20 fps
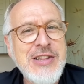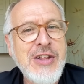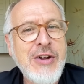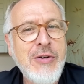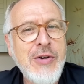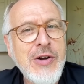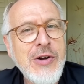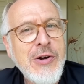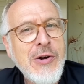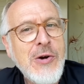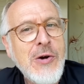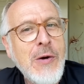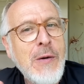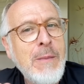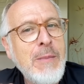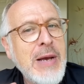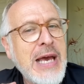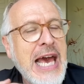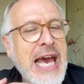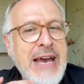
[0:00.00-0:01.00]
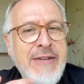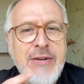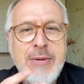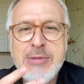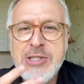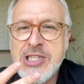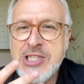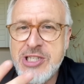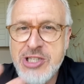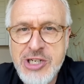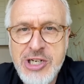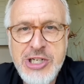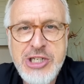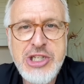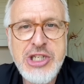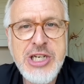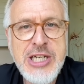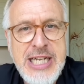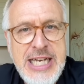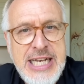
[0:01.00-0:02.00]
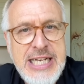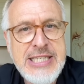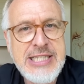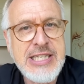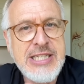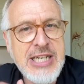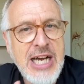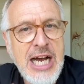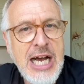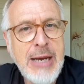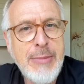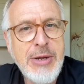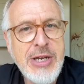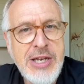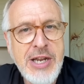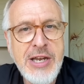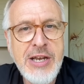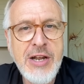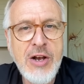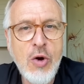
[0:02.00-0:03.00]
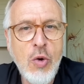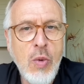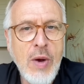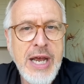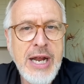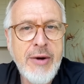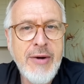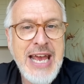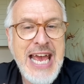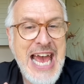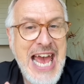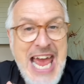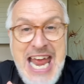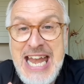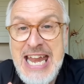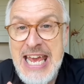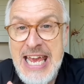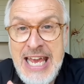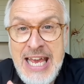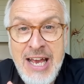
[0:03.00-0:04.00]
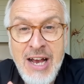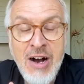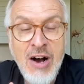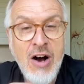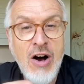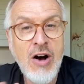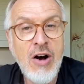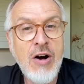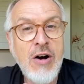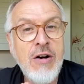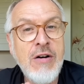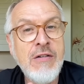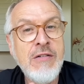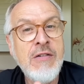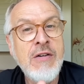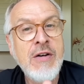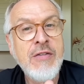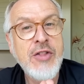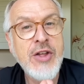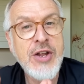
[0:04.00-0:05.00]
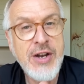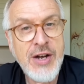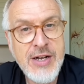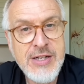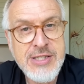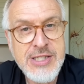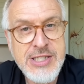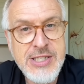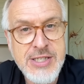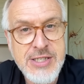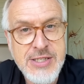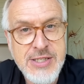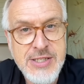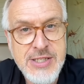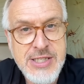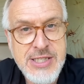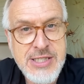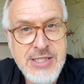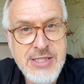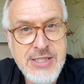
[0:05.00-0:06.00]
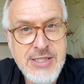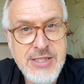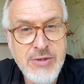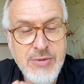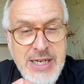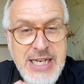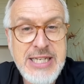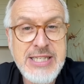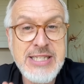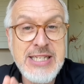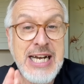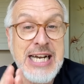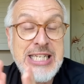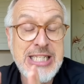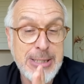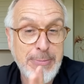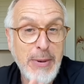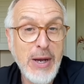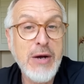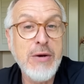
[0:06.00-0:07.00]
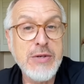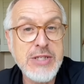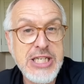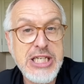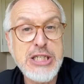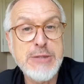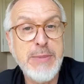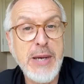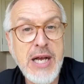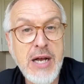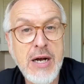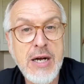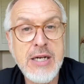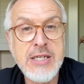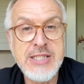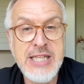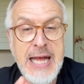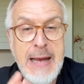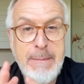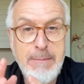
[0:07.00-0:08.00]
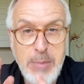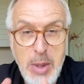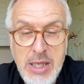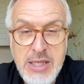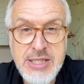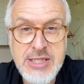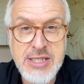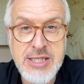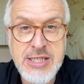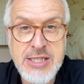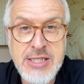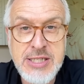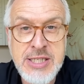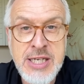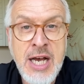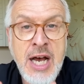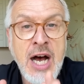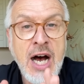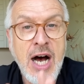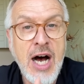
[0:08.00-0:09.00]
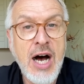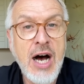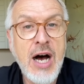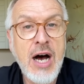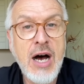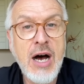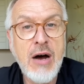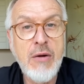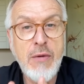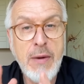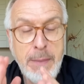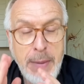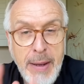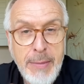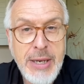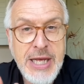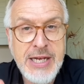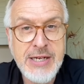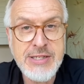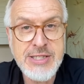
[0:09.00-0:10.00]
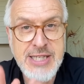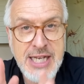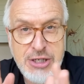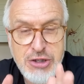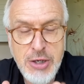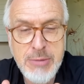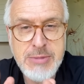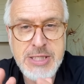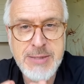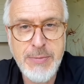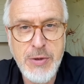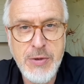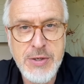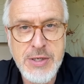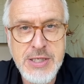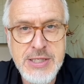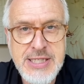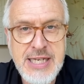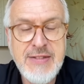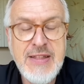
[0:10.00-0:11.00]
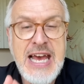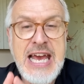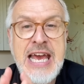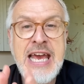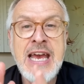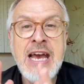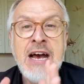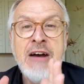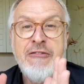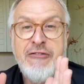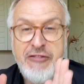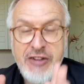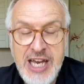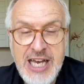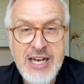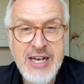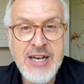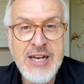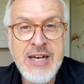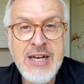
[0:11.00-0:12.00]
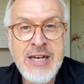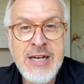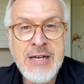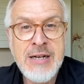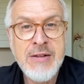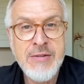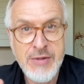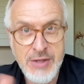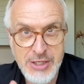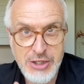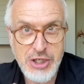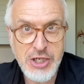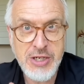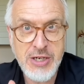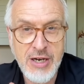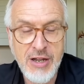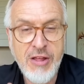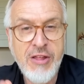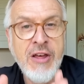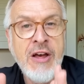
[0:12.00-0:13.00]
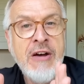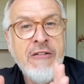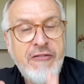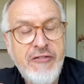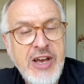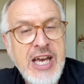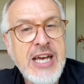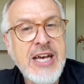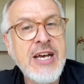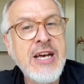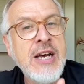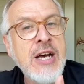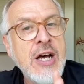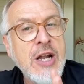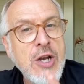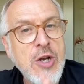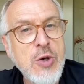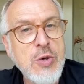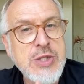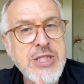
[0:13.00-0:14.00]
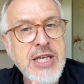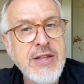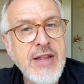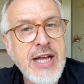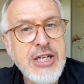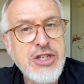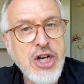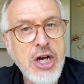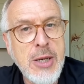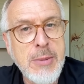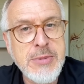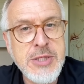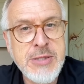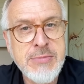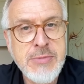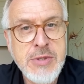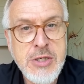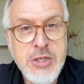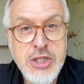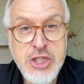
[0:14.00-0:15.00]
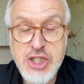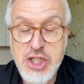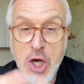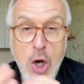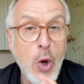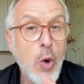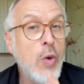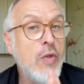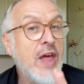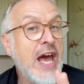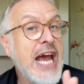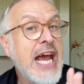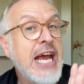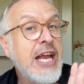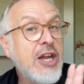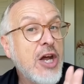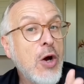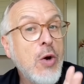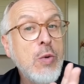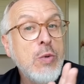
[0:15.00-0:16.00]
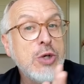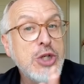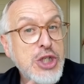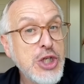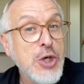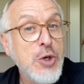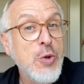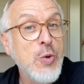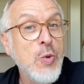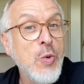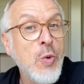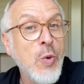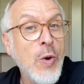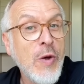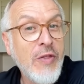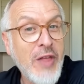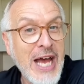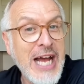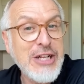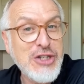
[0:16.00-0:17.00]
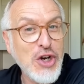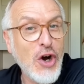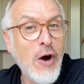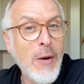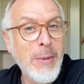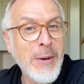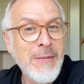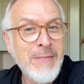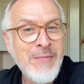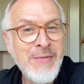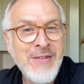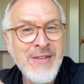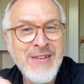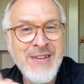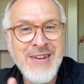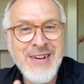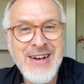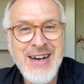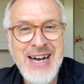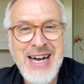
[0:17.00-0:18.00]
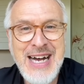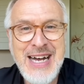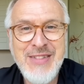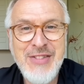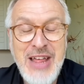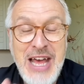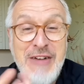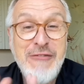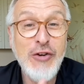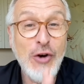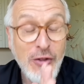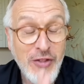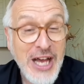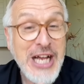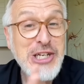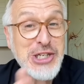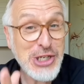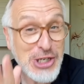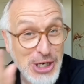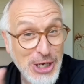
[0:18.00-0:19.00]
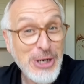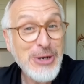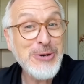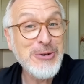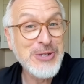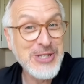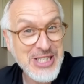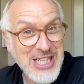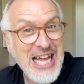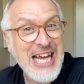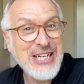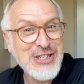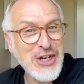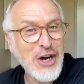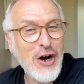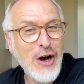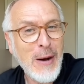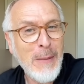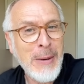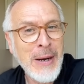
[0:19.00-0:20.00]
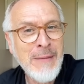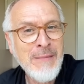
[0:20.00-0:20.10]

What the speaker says: room gave him such an easy time and didn't query any of the nonsense. The reason, I suppose, is because their bosses are Republicans, they're Trump supporters, and the journalists fear losing their jobs. So they don't do their job, and therefore they should lose their job.